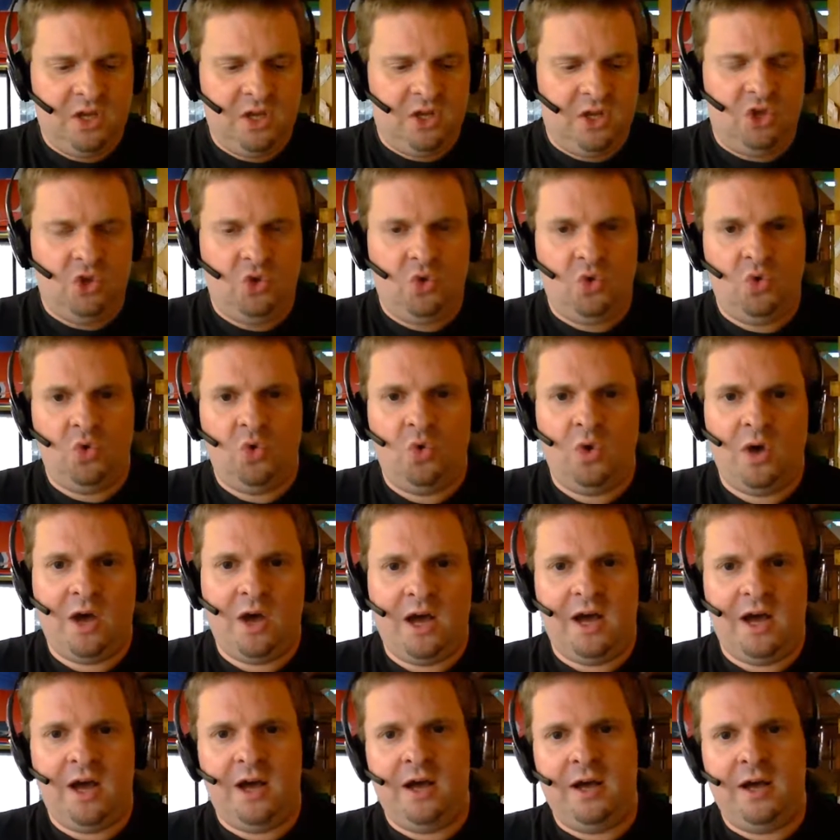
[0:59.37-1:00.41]
You
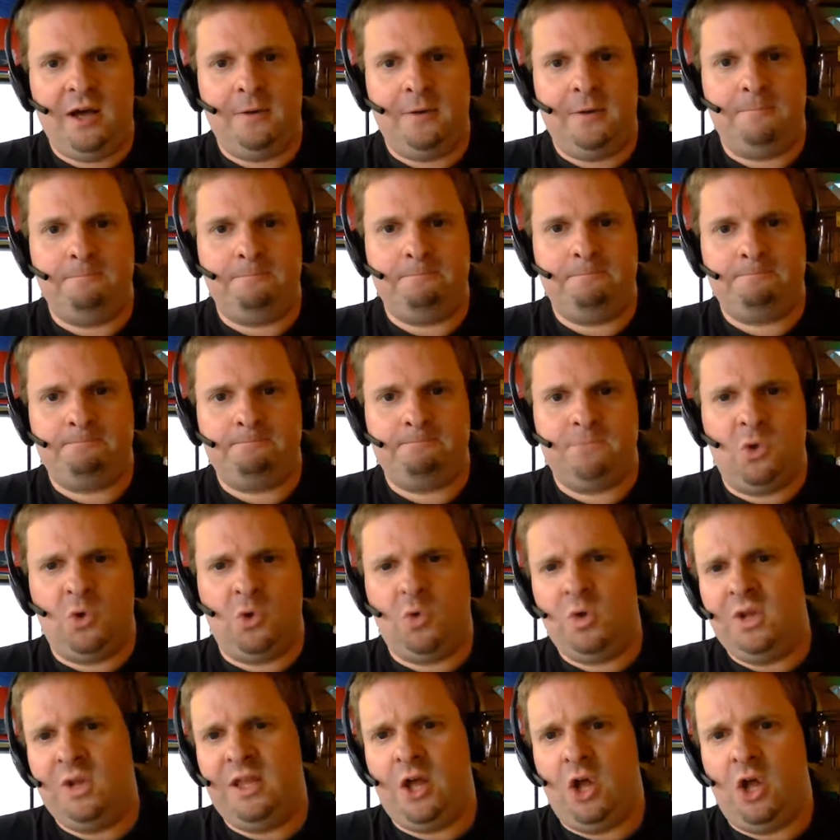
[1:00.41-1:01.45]

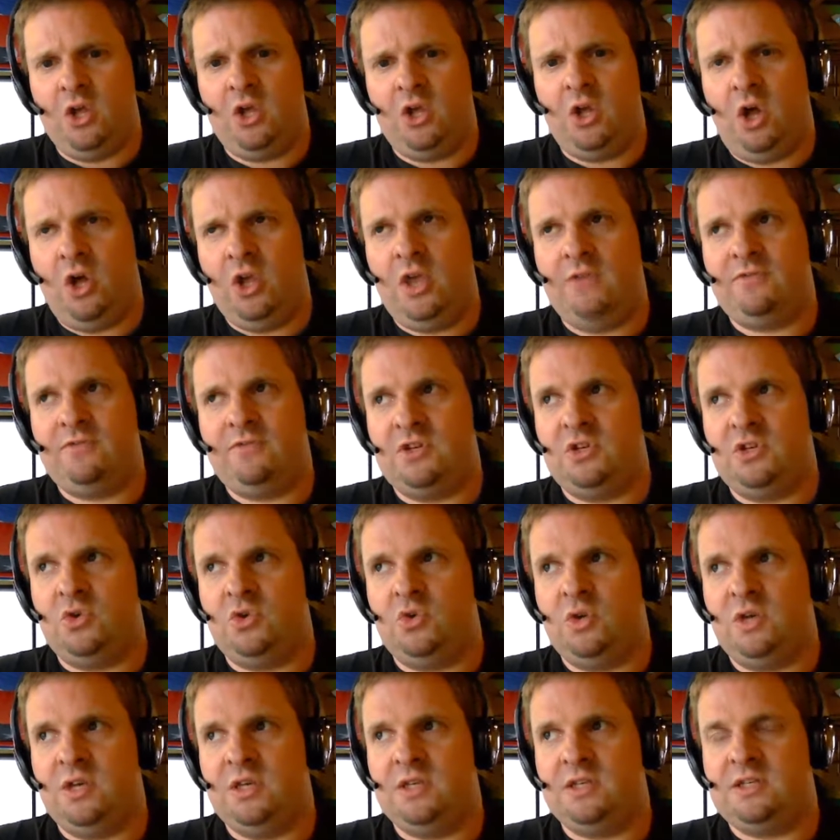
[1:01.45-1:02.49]
really all you have to
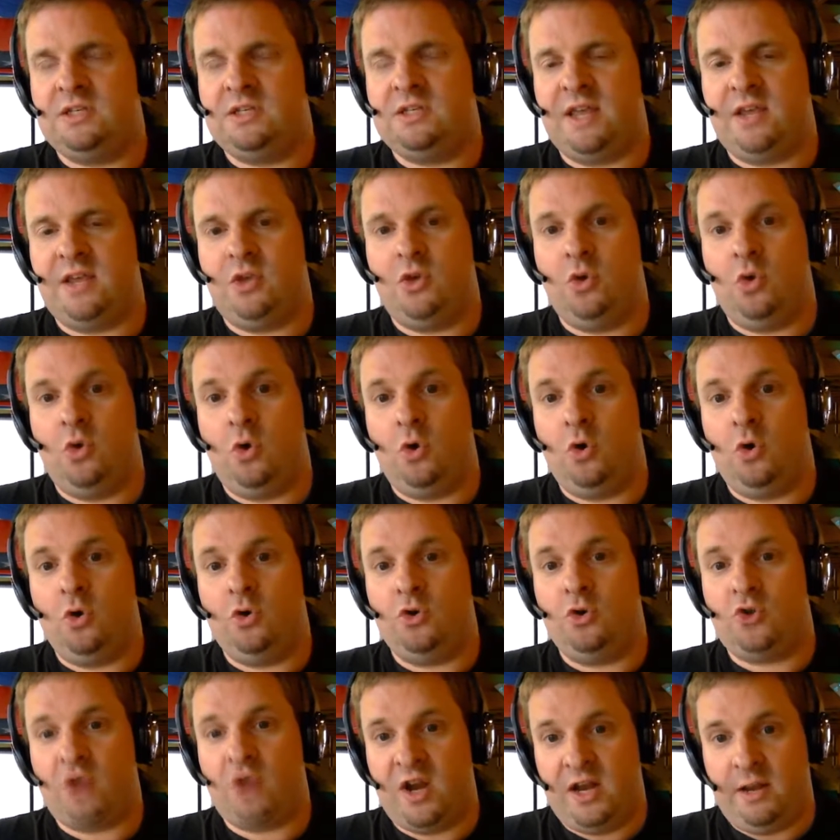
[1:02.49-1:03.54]
do is take
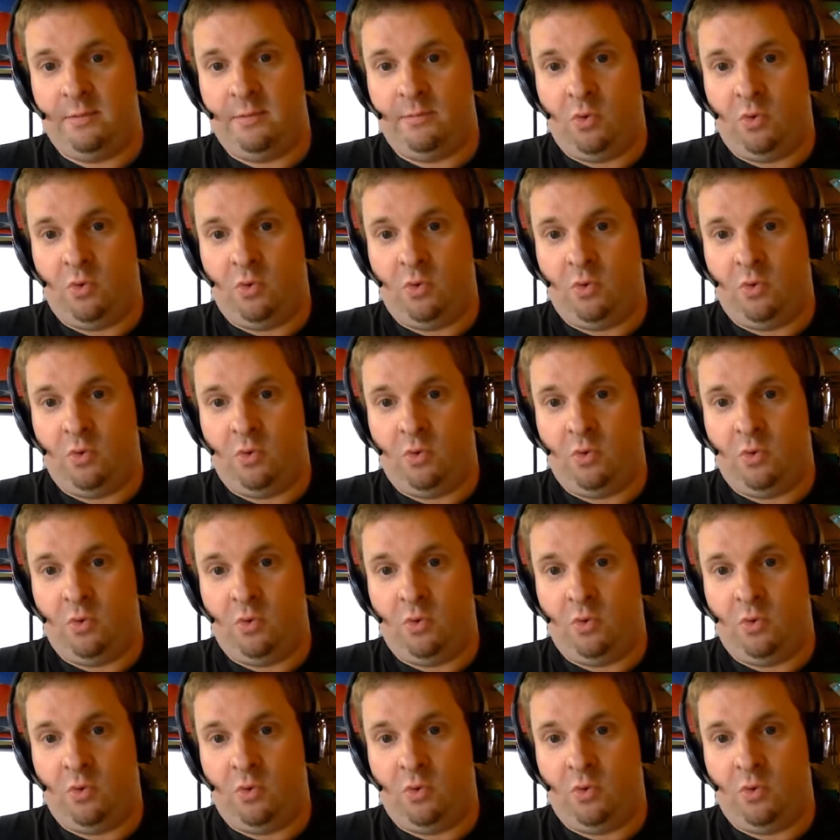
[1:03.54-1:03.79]
your training